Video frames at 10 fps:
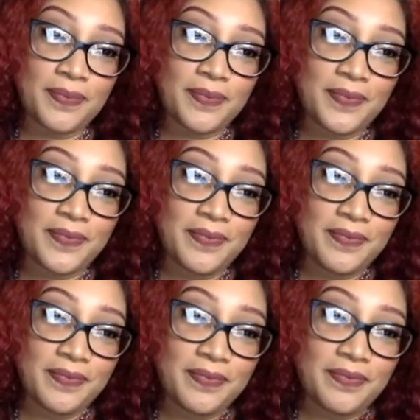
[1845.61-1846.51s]

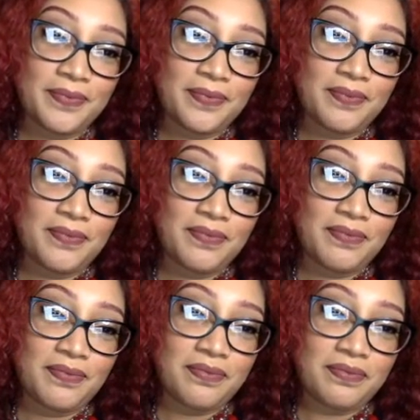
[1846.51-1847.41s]

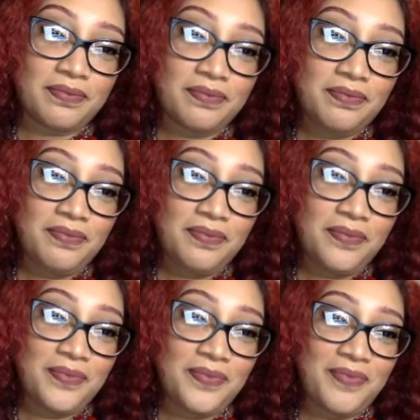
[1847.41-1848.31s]
(not speaking)